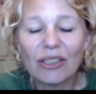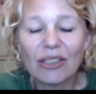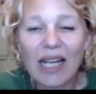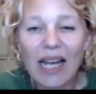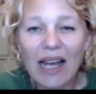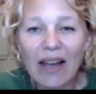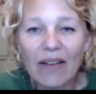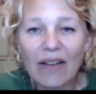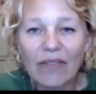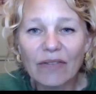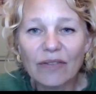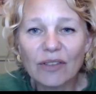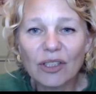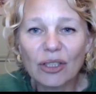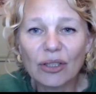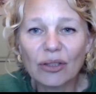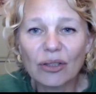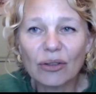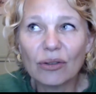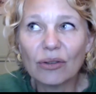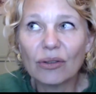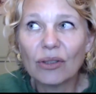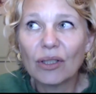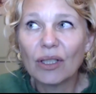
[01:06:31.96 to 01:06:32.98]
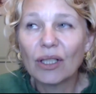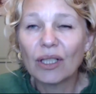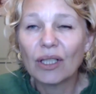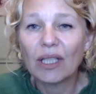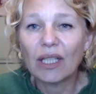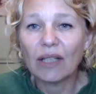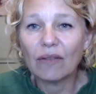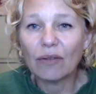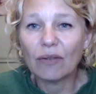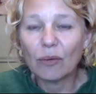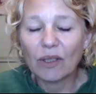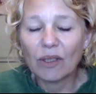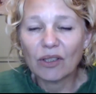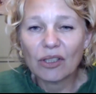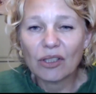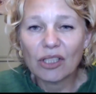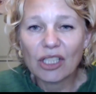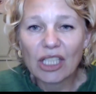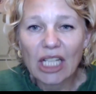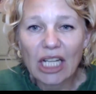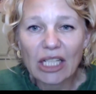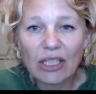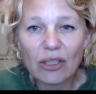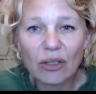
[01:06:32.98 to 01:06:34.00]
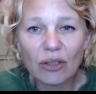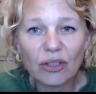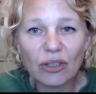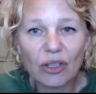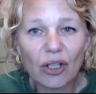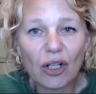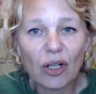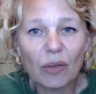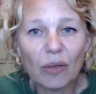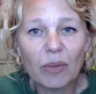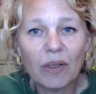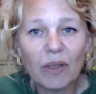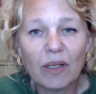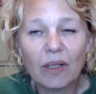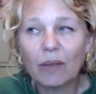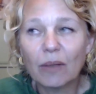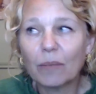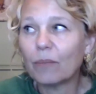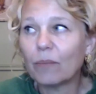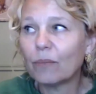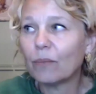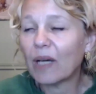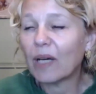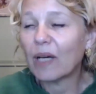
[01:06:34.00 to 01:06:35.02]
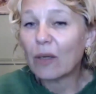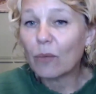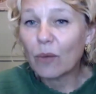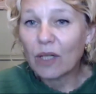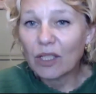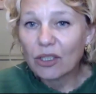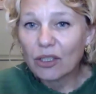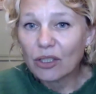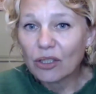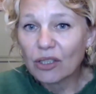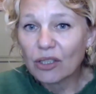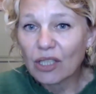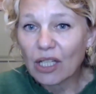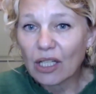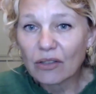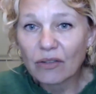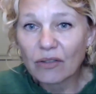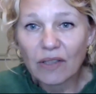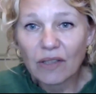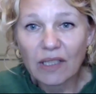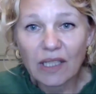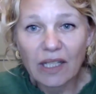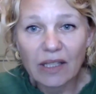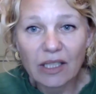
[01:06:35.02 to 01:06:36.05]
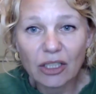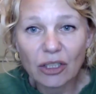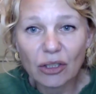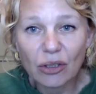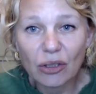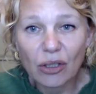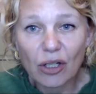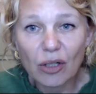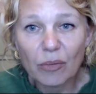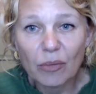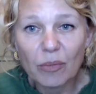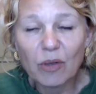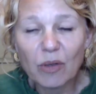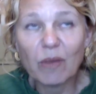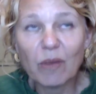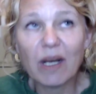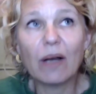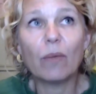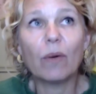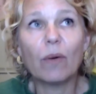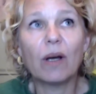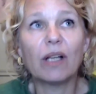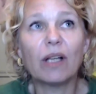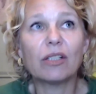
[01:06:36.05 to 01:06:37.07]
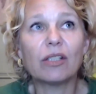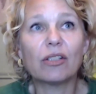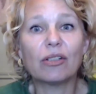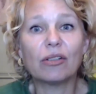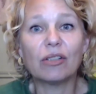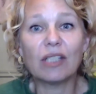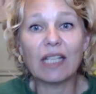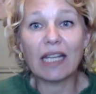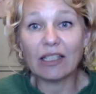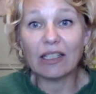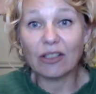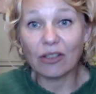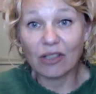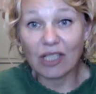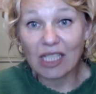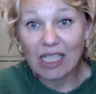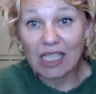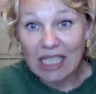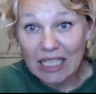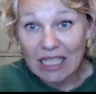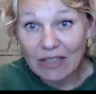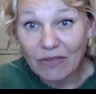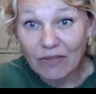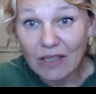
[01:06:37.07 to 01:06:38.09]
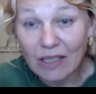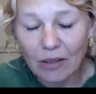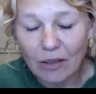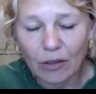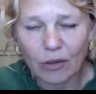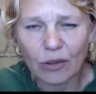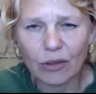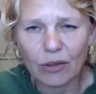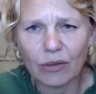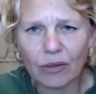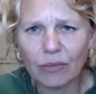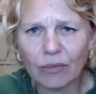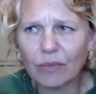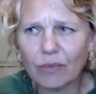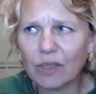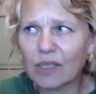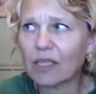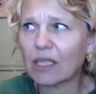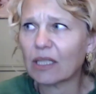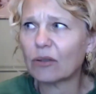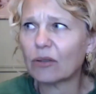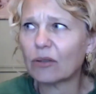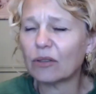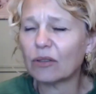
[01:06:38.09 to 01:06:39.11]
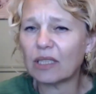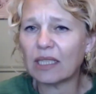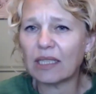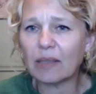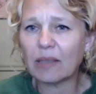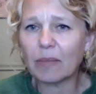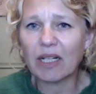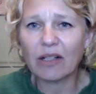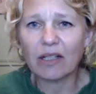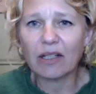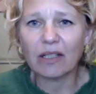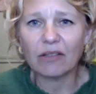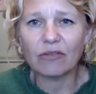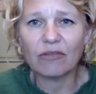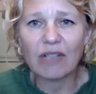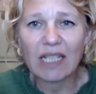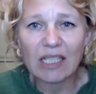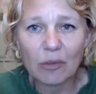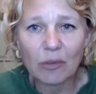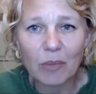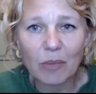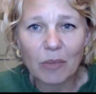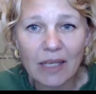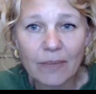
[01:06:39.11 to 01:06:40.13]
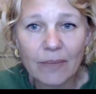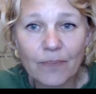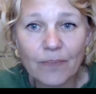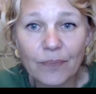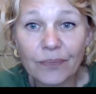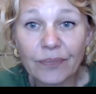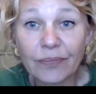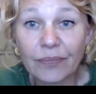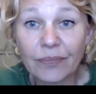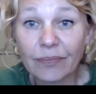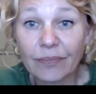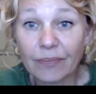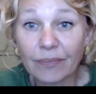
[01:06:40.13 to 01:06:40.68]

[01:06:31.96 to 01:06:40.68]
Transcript: You have to, if you want to change your job, you might want to search for another job. You might want to get your CV, or what's it called in American, resume,